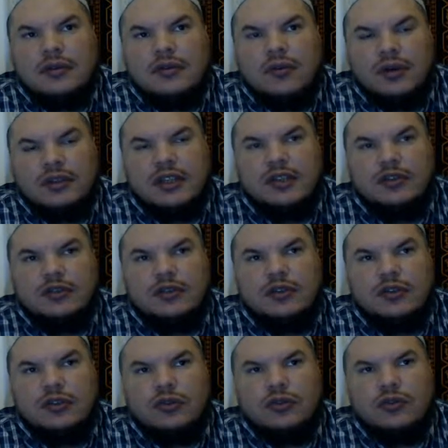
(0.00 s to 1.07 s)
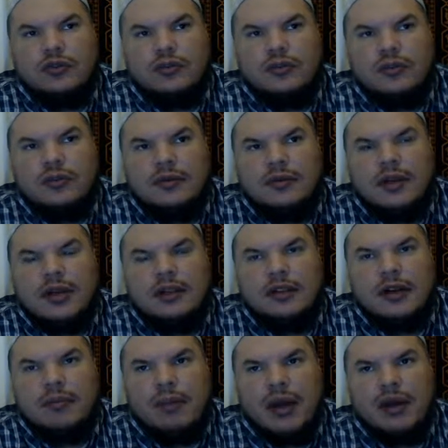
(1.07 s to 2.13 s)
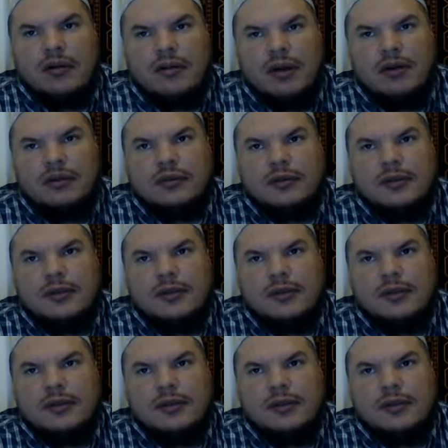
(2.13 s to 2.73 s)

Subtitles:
what they used to do in their background,